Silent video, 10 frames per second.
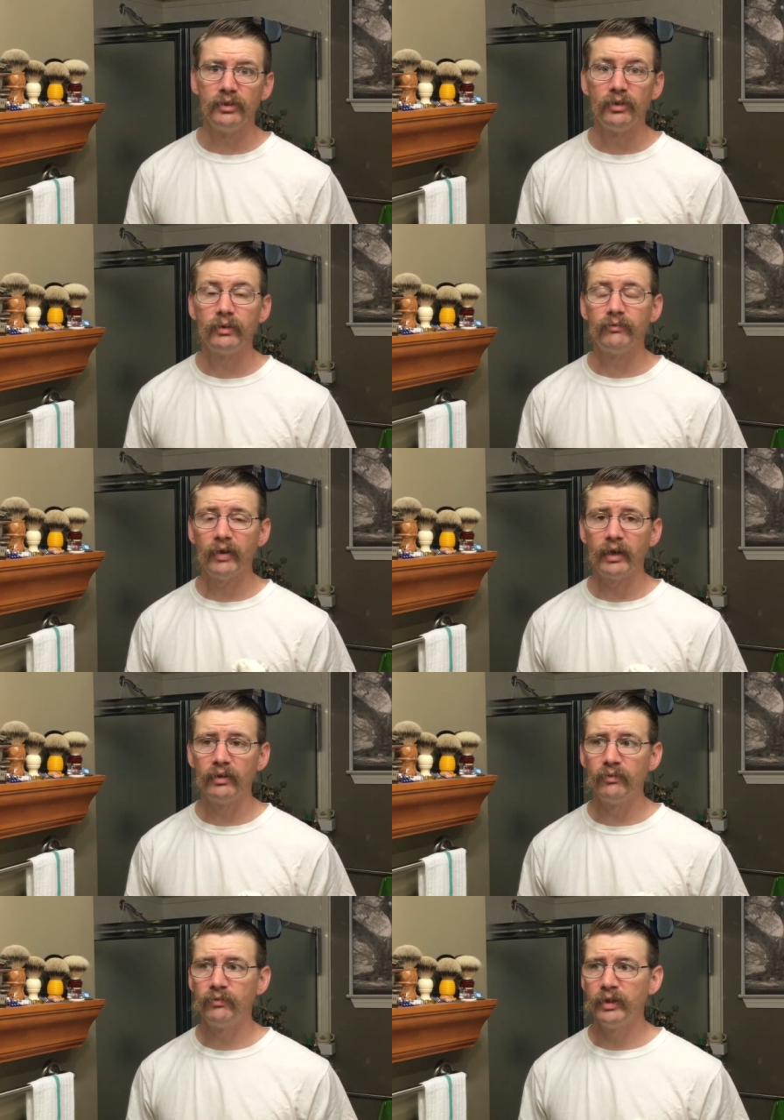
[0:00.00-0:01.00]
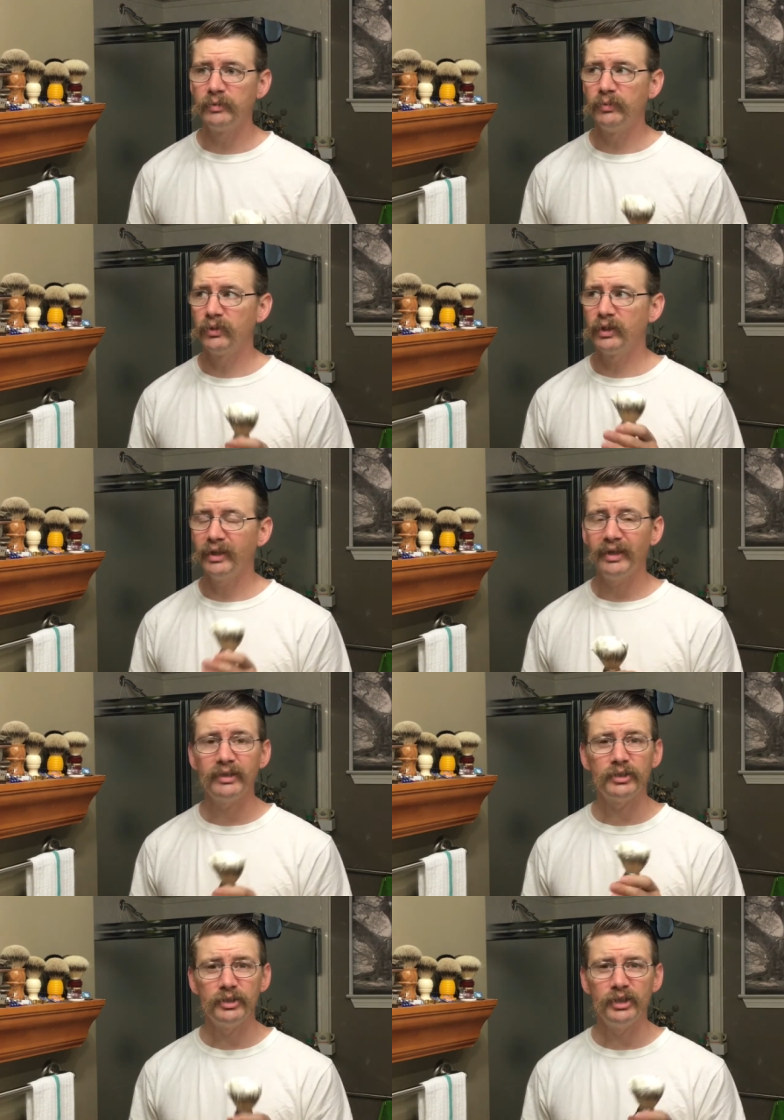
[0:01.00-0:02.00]
you can find it on Facebook at
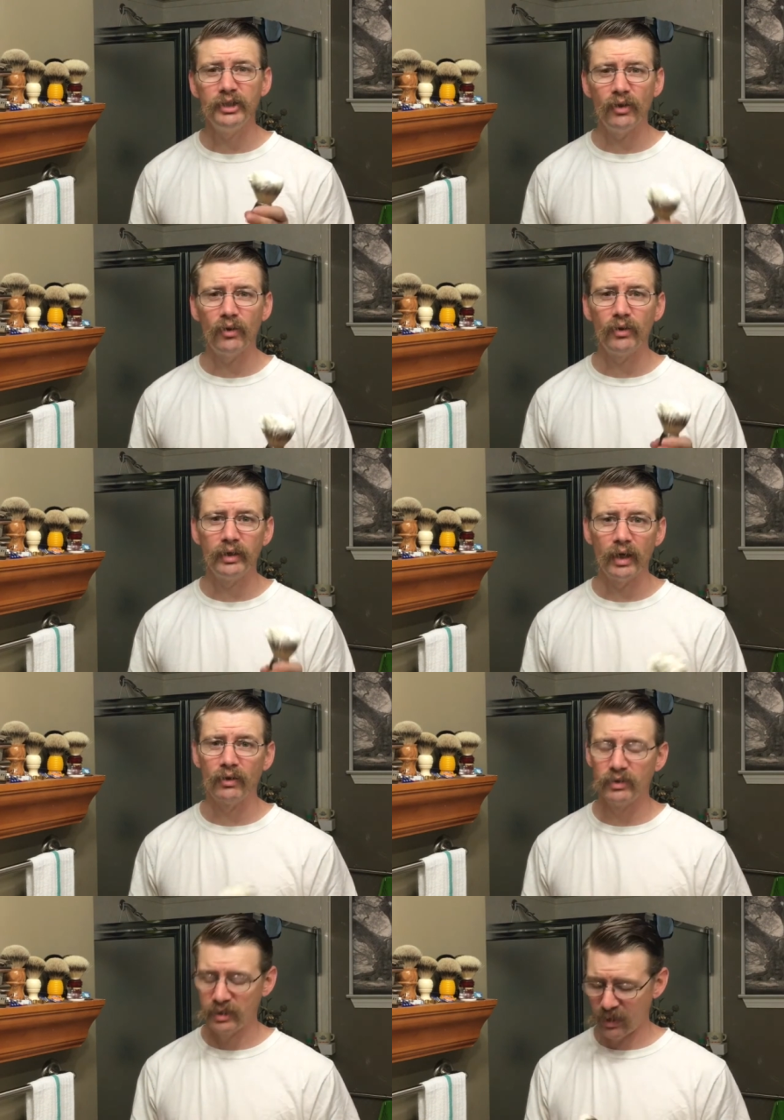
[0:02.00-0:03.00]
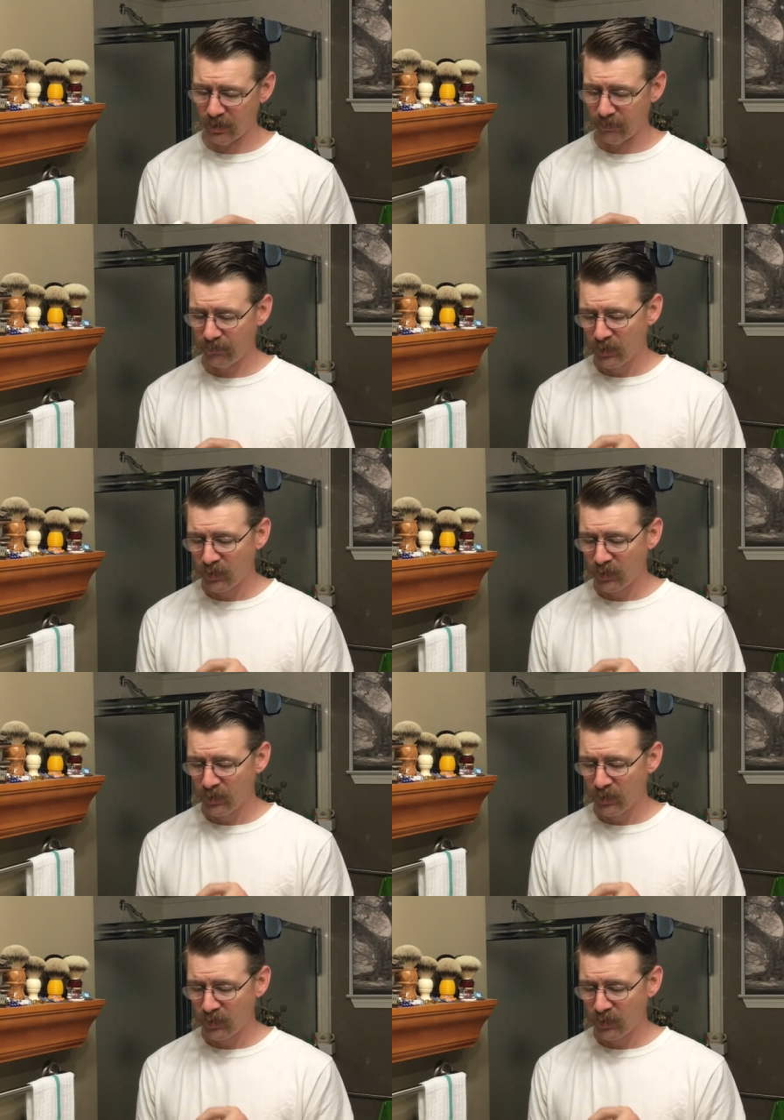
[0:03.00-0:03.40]
SGR$.